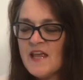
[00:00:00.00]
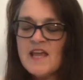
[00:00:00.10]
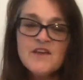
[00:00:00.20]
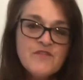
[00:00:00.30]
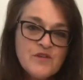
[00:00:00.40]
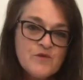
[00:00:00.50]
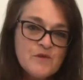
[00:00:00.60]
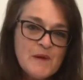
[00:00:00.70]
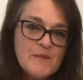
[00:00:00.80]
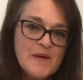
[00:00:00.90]
if you
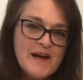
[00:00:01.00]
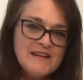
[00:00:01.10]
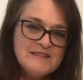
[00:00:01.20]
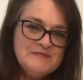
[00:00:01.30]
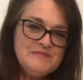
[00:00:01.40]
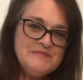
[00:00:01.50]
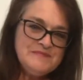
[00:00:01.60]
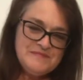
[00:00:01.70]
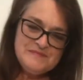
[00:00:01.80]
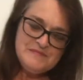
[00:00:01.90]
remember.
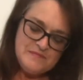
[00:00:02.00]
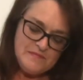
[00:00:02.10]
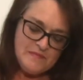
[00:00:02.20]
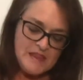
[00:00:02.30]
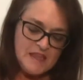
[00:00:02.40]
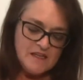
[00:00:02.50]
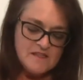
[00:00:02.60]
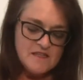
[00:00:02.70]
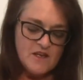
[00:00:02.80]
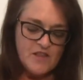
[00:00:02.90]

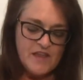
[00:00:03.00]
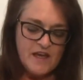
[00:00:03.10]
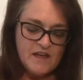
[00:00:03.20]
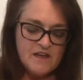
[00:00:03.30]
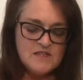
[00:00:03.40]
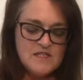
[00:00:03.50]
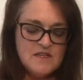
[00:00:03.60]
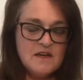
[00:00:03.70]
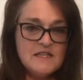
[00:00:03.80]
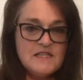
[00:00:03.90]
So that goes
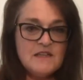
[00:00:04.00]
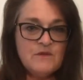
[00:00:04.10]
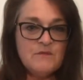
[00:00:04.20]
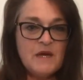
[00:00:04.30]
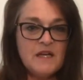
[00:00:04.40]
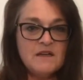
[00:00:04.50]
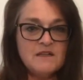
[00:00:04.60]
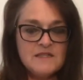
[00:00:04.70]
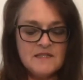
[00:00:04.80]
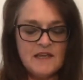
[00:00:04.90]
nicely with my colour
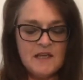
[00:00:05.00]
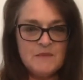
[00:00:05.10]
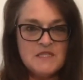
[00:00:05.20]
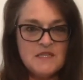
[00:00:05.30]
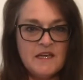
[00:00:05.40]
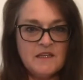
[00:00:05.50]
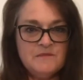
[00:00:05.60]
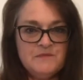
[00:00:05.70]
scheme, doesn't it?